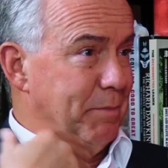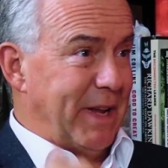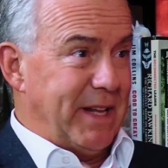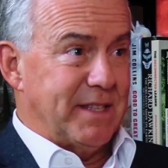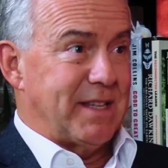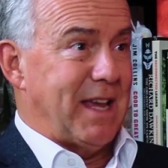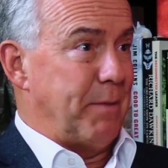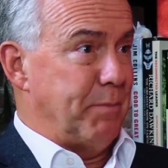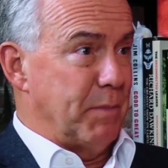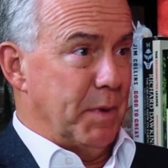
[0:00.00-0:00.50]

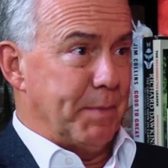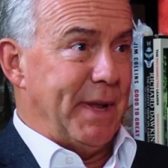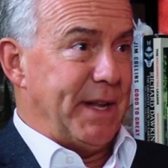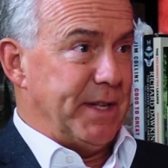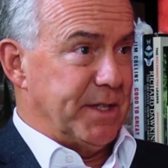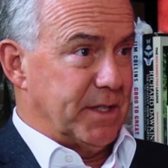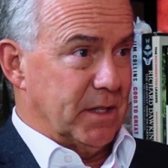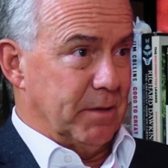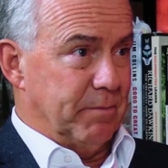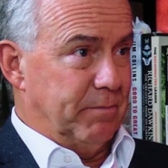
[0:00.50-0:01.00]
maintain
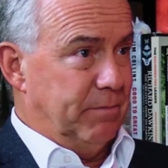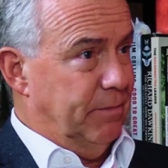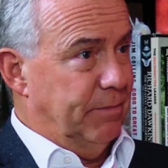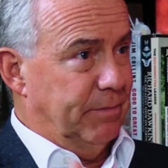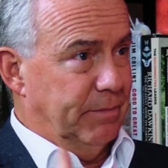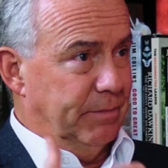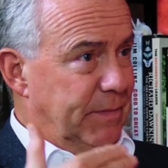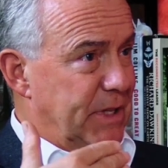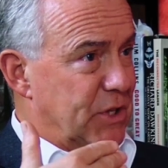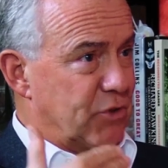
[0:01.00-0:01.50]
momentum.
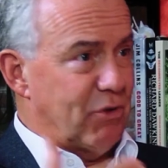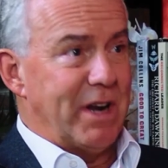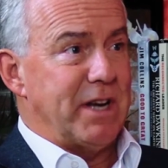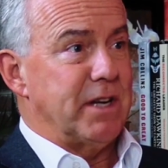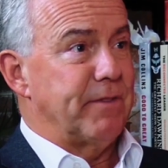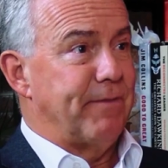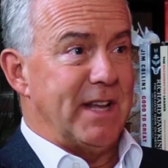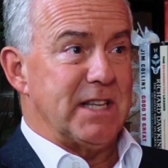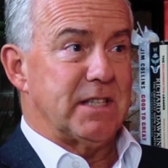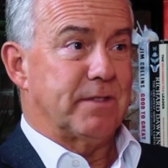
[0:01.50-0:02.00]
The Israeli
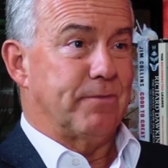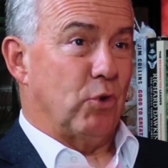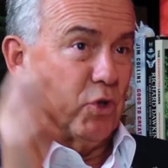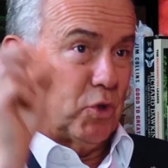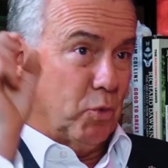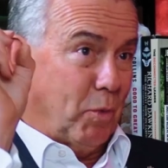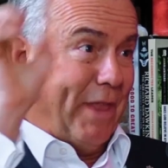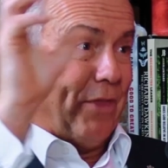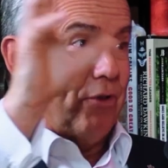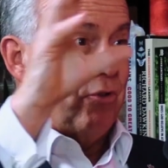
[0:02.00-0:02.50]
Defense
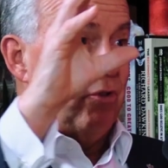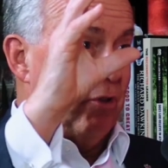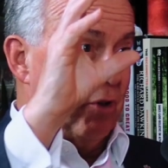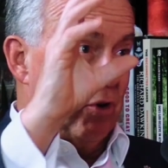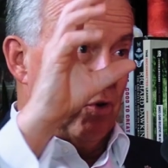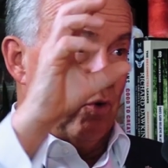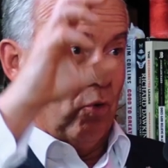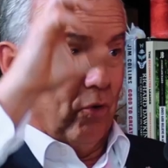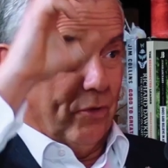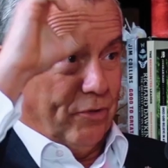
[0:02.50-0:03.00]
Force went through the
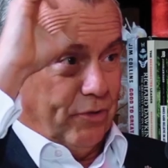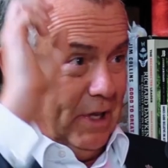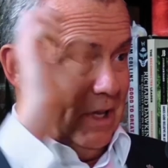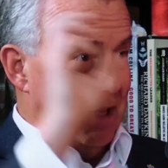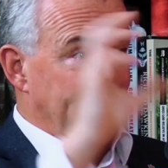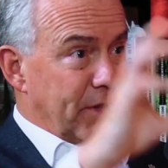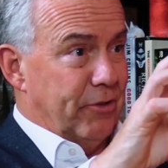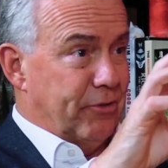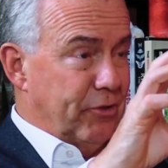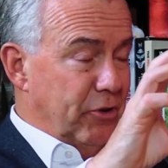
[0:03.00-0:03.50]
north,
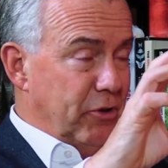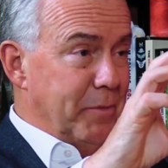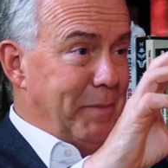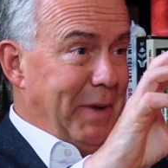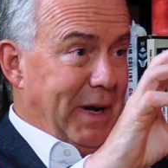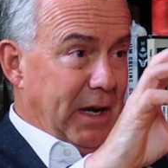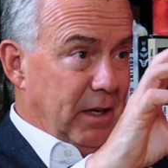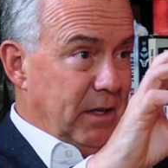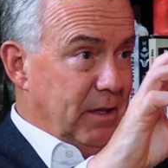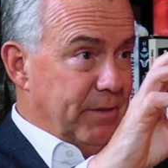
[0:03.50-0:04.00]
through the
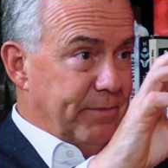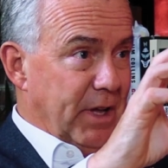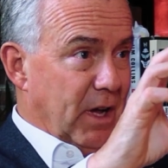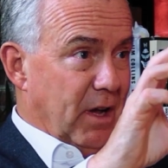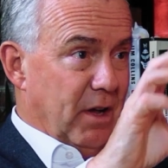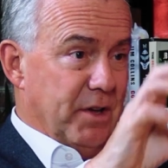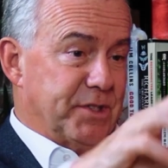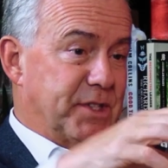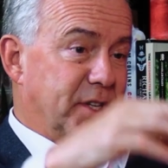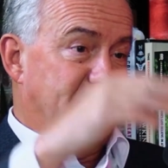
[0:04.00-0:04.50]
middle of
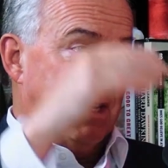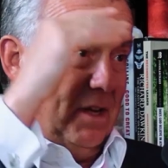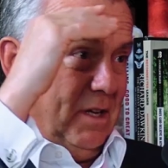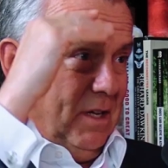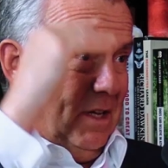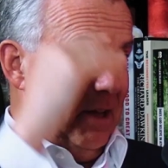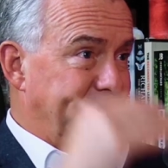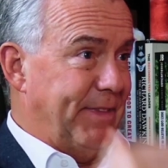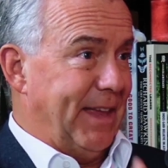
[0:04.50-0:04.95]
Gaza.